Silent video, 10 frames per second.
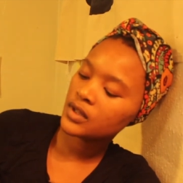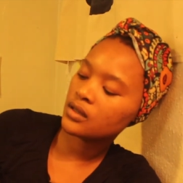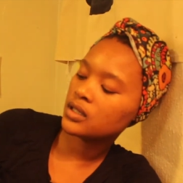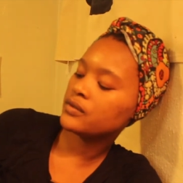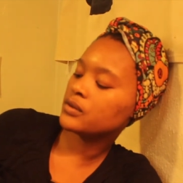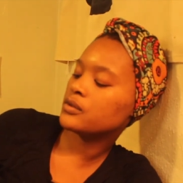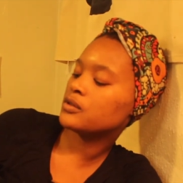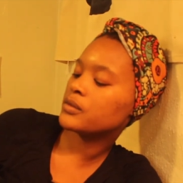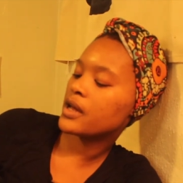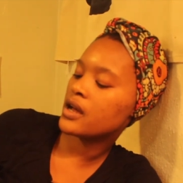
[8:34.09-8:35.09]
The living
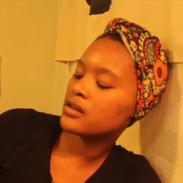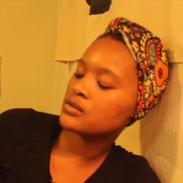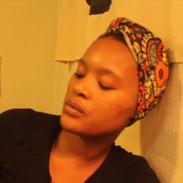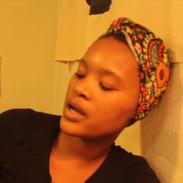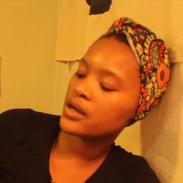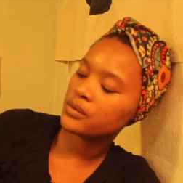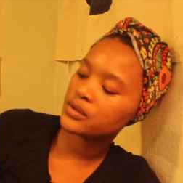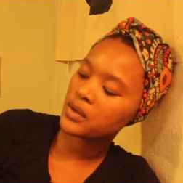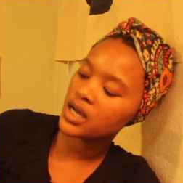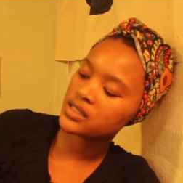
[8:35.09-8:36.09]
room couch where I
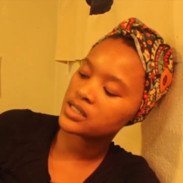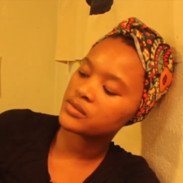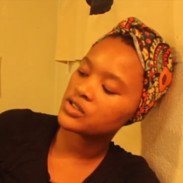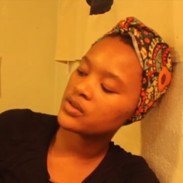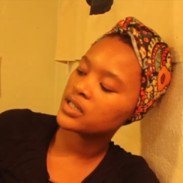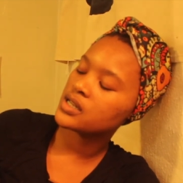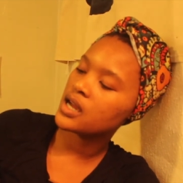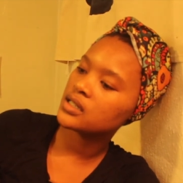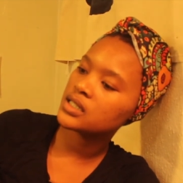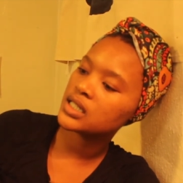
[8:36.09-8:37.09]
would watch him stretch
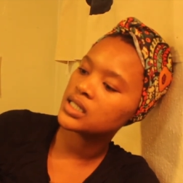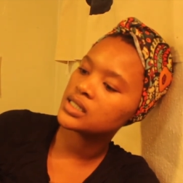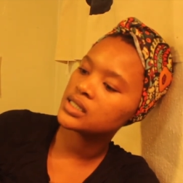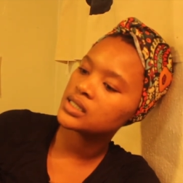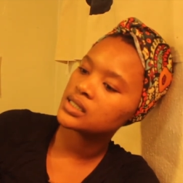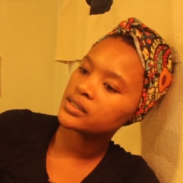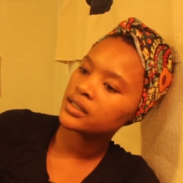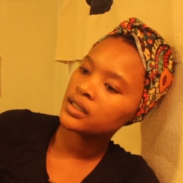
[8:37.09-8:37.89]
out his